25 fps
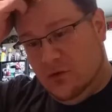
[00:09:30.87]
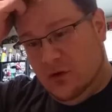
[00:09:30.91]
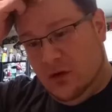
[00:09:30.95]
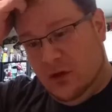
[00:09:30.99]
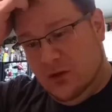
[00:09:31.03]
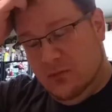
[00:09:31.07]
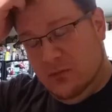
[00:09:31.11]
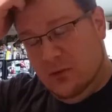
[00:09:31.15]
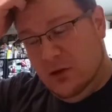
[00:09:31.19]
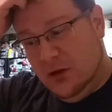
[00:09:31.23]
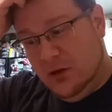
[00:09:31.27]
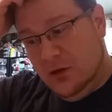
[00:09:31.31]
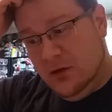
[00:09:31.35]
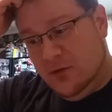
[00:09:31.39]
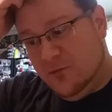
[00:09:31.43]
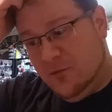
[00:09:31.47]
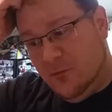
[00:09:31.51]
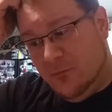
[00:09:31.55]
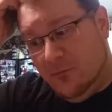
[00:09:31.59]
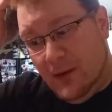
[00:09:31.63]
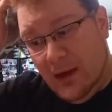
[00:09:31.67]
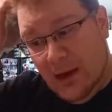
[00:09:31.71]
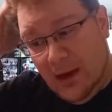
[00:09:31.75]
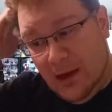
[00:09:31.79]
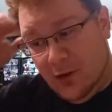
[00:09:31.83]
are going to be good
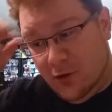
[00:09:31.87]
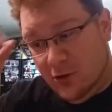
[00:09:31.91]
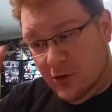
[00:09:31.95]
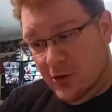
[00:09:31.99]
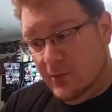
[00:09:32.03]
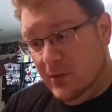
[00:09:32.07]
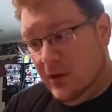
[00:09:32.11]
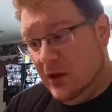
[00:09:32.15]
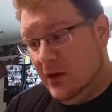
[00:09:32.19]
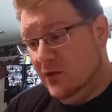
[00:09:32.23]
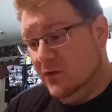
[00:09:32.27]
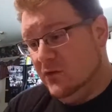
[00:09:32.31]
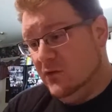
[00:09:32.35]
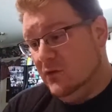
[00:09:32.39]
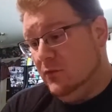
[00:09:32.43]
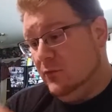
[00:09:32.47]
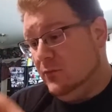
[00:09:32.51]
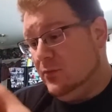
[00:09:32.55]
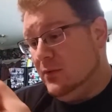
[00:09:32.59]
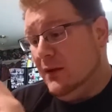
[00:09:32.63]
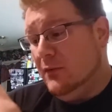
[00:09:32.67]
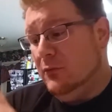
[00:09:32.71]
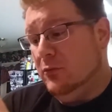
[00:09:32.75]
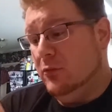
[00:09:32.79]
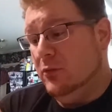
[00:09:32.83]
for powder because it
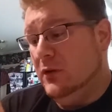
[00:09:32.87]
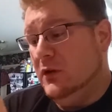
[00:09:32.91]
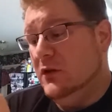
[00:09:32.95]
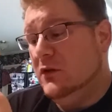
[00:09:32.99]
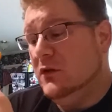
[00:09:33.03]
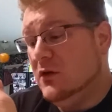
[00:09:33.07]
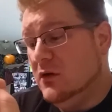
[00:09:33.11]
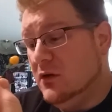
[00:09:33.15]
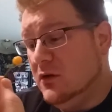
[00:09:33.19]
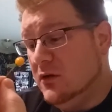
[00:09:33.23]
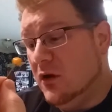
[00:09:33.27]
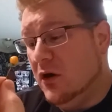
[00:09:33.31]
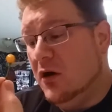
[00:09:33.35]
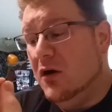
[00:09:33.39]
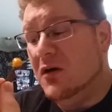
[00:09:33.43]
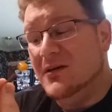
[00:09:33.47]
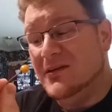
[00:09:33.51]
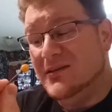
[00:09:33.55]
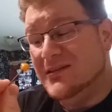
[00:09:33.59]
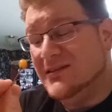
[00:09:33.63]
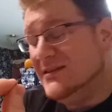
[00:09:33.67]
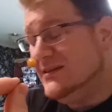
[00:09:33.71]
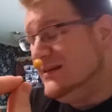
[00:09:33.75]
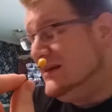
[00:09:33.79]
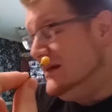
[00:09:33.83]
would probably turn to all
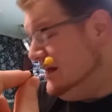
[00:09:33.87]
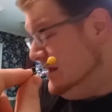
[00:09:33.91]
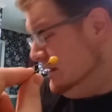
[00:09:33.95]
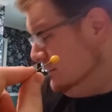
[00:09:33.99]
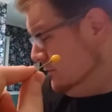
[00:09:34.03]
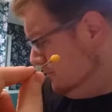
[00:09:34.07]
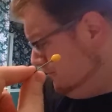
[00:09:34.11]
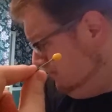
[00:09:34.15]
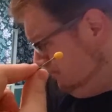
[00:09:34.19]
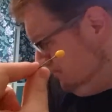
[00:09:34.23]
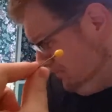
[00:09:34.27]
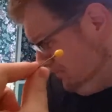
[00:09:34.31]
seed.